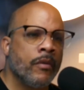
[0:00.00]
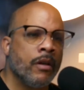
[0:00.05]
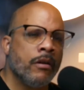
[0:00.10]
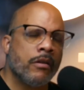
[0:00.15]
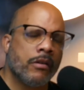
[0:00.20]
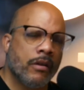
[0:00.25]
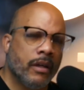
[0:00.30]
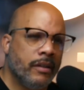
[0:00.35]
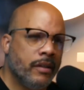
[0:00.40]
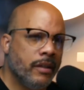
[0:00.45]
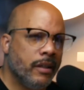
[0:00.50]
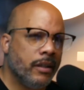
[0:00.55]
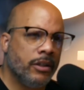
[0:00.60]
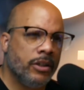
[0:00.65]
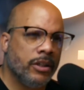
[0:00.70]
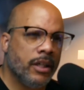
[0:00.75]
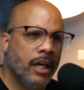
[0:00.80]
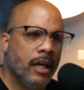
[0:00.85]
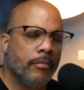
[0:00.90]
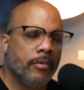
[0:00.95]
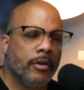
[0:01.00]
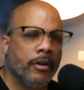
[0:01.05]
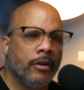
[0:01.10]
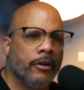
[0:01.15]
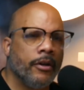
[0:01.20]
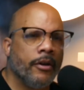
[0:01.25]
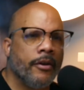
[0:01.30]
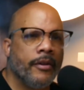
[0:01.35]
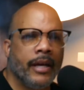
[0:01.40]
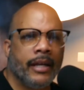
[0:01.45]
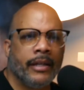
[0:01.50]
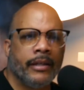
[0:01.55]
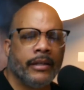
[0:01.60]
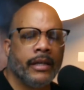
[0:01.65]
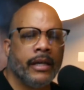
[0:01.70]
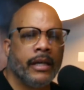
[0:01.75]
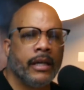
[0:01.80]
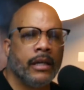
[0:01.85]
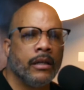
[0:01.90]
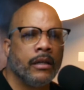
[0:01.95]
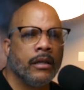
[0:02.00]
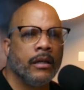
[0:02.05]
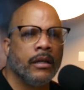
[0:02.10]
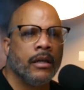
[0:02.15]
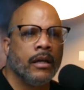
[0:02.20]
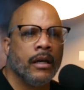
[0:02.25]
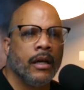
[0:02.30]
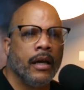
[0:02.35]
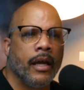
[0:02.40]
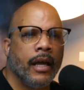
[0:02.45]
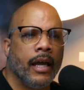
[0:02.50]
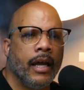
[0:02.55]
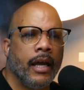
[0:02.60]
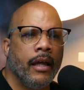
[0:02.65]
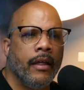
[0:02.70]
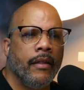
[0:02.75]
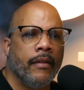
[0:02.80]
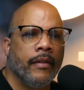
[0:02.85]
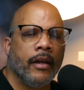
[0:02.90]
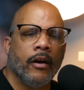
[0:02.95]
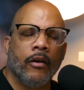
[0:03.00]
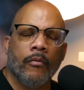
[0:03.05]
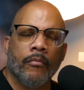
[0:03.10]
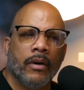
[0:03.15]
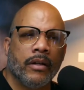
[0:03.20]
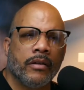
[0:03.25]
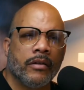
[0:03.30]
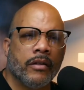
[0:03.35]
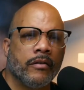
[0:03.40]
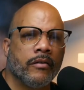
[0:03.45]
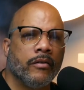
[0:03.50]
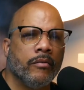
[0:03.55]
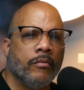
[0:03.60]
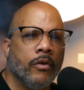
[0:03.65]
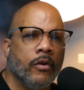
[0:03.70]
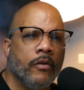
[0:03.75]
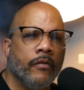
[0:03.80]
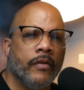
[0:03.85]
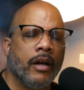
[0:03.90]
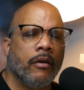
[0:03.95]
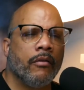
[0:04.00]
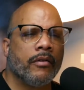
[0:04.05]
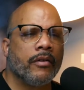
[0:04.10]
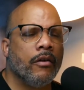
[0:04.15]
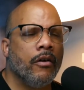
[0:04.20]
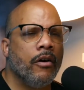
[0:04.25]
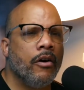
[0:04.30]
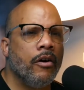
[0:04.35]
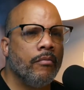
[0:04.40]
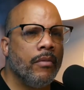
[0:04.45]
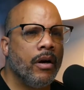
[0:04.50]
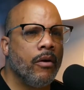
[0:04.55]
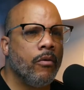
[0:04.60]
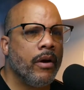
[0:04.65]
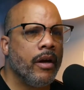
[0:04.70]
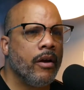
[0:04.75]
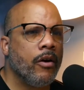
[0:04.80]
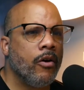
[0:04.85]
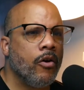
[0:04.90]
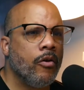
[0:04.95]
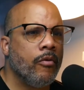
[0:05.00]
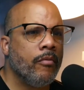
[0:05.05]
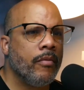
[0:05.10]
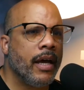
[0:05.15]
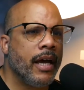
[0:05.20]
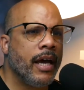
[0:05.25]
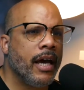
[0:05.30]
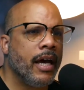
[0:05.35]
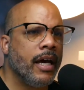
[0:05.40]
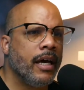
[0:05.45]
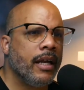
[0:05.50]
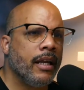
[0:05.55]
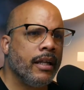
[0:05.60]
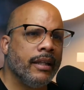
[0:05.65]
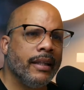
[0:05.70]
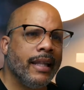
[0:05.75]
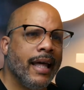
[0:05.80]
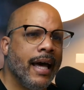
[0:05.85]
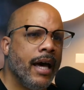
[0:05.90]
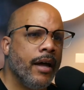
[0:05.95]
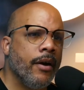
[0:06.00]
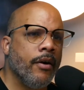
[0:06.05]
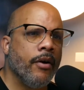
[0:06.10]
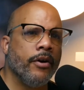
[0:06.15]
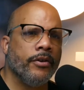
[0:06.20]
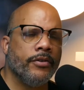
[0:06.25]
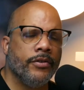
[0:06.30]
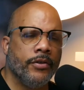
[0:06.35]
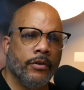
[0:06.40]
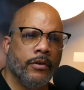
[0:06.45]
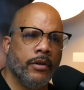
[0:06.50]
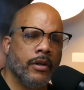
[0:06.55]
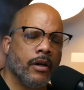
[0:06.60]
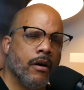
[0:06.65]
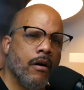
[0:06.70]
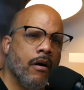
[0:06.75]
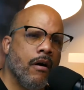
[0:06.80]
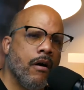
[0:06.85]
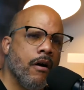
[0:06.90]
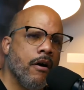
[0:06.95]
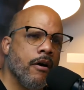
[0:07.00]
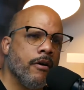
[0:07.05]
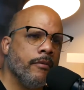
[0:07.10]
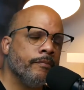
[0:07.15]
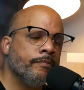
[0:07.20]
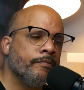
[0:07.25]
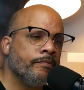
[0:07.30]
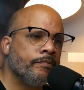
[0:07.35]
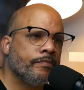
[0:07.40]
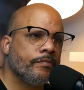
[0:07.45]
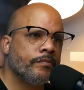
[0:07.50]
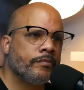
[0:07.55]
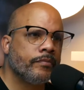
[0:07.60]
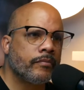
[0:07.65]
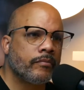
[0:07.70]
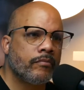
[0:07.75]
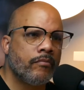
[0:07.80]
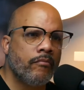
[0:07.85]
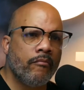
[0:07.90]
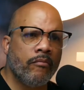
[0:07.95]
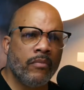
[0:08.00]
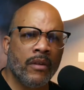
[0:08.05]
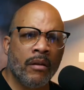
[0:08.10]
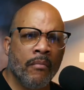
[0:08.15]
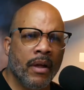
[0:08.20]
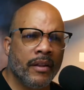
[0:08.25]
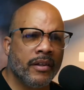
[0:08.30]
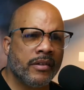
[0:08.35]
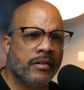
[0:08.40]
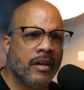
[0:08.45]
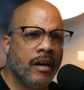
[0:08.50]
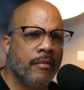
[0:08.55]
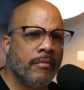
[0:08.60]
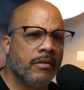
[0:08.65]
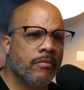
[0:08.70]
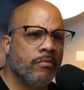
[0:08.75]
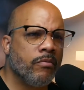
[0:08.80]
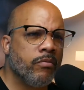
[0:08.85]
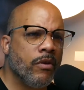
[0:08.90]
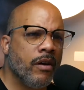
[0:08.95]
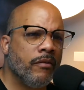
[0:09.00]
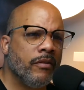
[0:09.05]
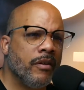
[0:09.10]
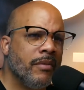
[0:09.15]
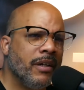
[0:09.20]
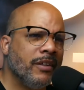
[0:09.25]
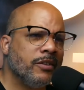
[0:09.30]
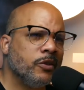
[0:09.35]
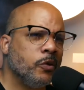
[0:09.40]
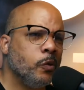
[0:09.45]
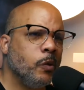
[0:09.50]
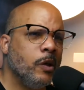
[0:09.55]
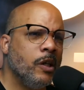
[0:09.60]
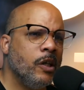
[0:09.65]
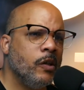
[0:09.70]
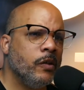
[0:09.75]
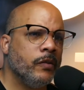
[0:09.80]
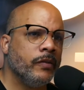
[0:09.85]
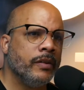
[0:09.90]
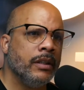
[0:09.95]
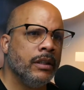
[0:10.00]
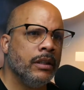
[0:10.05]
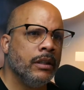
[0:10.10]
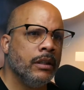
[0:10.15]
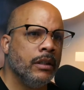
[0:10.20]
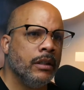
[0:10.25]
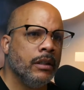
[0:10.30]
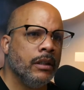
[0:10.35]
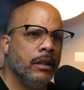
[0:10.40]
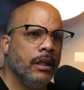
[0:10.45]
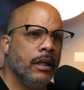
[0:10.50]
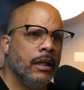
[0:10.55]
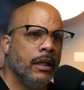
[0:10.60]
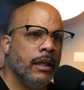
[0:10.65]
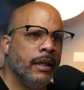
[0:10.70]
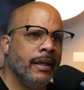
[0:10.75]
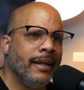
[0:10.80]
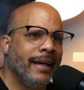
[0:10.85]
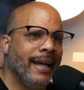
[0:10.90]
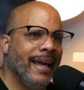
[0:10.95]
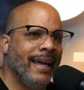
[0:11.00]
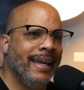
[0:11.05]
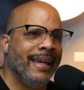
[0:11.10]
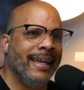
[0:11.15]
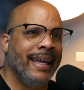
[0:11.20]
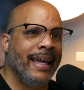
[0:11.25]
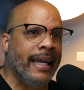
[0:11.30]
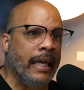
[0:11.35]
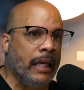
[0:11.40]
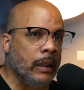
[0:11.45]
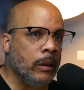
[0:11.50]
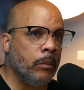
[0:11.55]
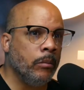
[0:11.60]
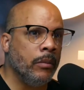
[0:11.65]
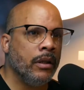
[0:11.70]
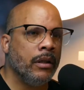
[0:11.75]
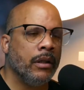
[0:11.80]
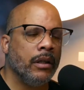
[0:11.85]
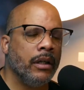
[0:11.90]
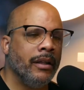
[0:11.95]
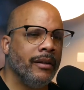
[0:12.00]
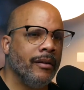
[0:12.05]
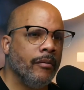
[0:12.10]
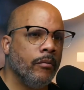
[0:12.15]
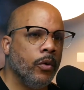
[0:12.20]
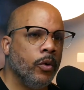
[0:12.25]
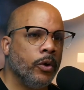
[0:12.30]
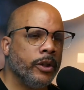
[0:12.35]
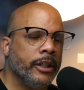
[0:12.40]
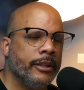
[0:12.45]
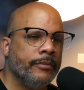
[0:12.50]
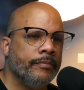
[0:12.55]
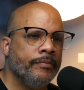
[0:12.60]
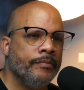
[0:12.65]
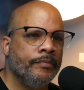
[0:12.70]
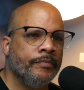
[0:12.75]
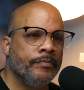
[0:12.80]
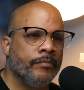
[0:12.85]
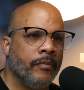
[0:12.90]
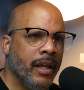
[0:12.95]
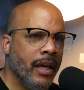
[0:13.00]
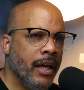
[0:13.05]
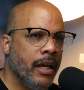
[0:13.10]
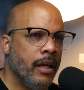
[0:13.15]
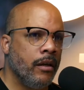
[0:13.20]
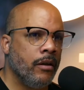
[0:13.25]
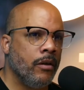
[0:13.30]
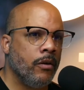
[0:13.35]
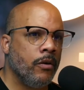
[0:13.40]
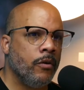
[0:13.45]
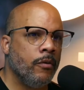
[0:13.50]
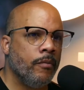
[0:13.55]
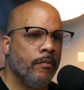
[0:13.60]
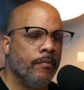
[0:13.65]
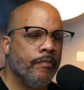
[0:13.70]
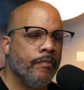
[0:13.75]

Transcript: So I did a job earlier that day and helped my sister move, and I was on my way home, had a ladder or two in the car. By this time, it's roughly about 12 a.m. in the morning, heading home.